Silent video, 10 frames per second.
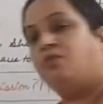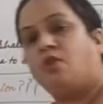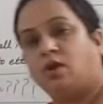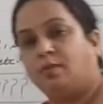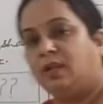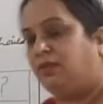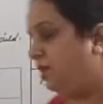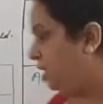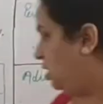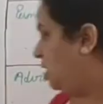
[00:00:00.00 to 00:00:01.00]
formal
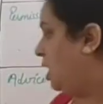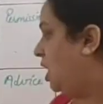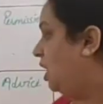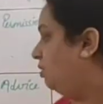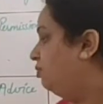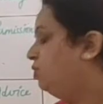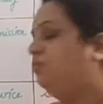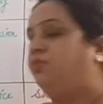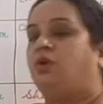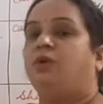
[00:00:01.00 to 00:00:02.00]
way, and would
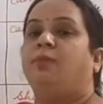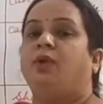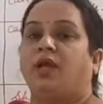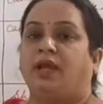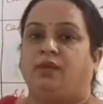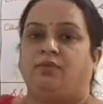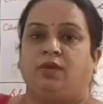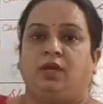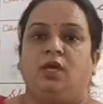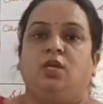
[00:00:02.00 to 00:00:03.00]
for polite way.